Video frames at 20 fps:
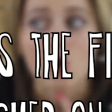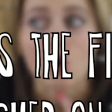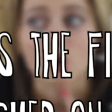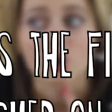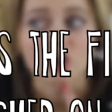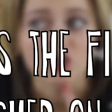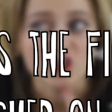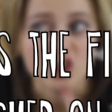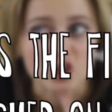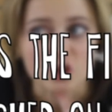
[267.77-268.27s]

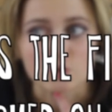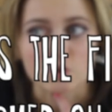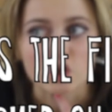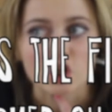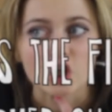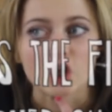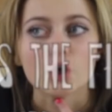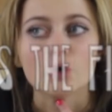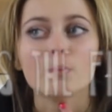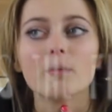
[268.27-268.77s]
on
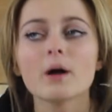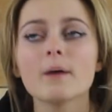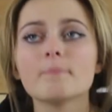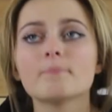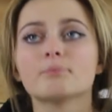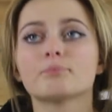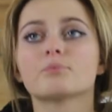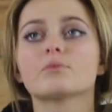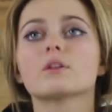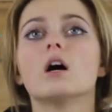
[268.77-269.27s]
YouTube?
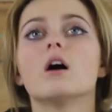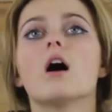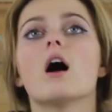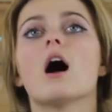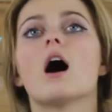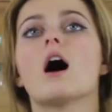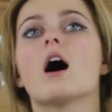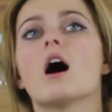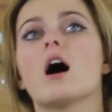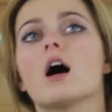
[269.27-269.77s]

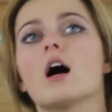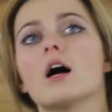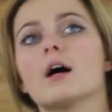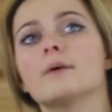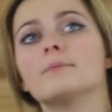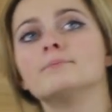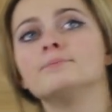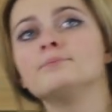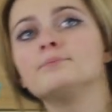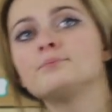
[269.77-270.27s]

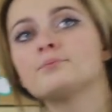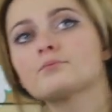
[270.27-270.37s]
Um,